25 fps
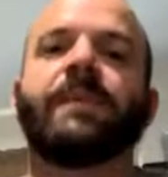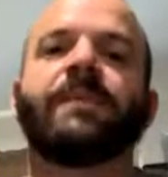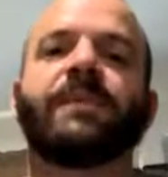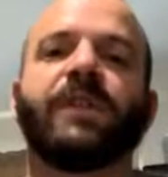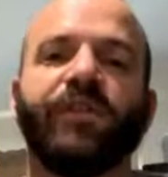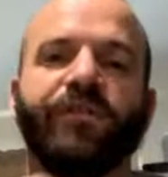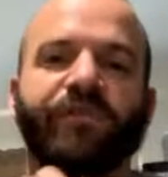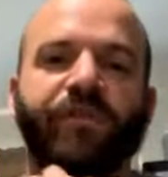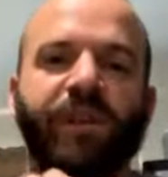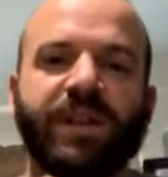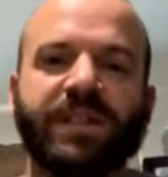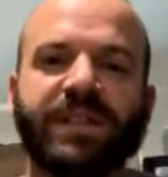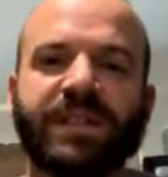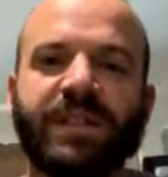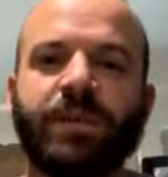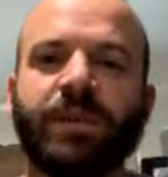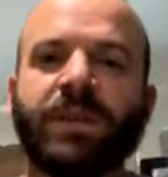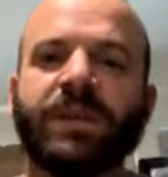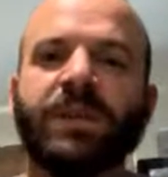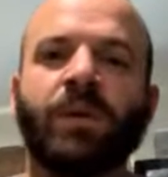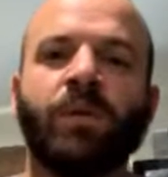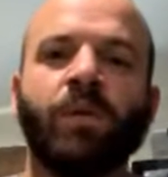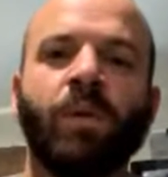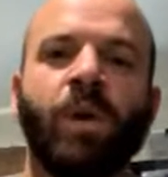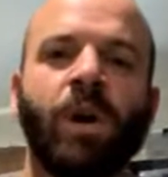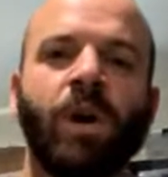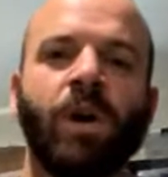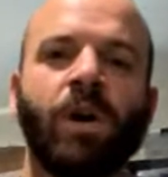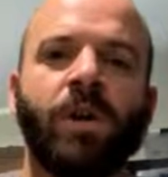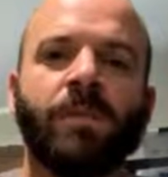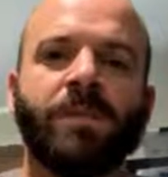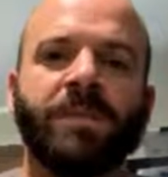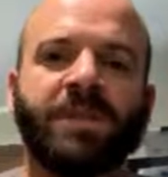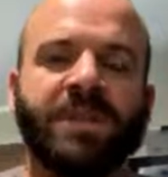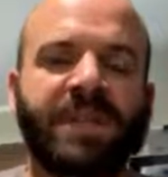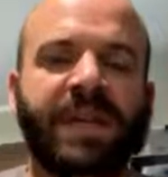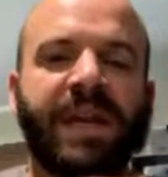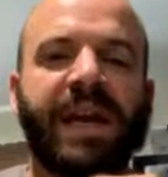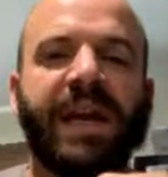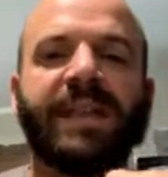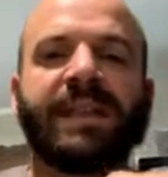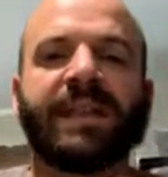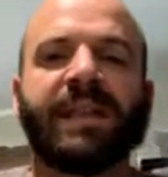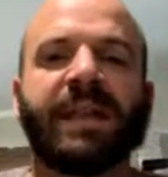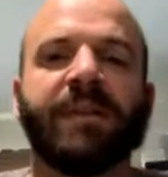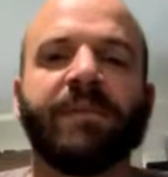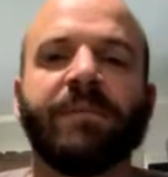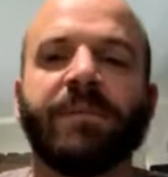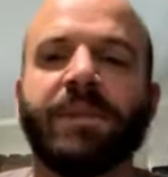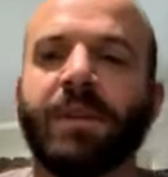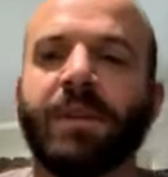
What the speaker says: They're fuzzy when they're worms, and the